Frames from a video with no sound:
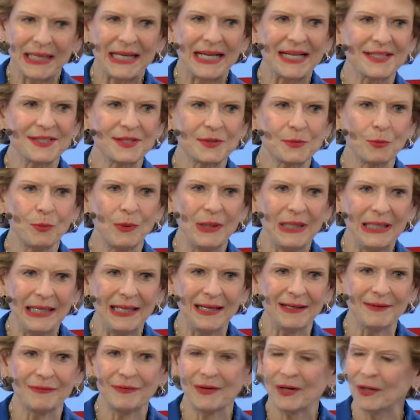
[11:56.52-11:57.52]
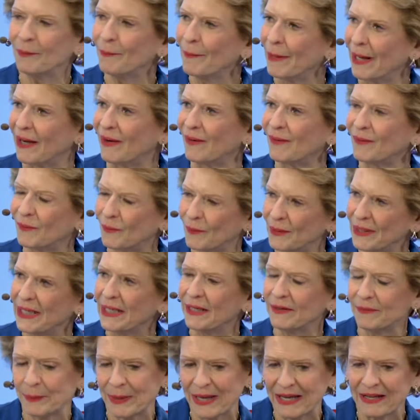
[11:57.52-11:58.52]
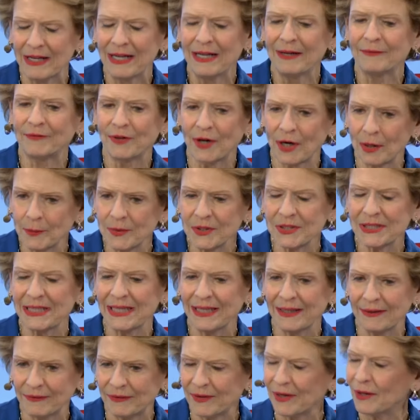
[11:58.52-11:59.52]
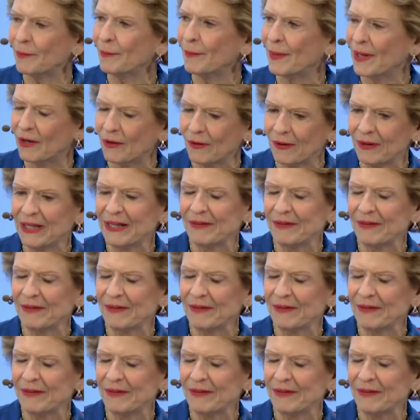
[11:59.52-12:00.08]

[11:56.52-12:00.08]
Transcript: Because we need a farm bill. We need a farmers need a farm bill.